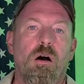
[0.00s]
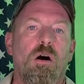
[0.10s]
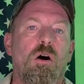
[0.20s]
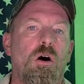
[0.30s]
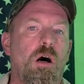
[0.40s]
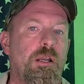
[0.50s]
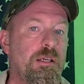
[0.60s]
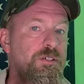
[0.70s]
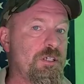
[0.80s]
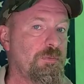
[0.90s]
on
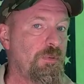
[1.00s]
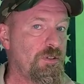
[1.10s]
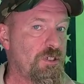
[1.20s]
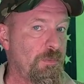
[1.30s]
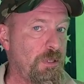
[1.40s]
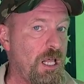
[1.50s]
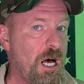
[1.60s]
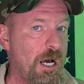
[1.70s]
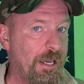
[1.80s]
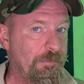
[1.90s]
a six month
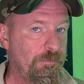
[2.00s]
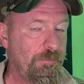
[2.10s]
supply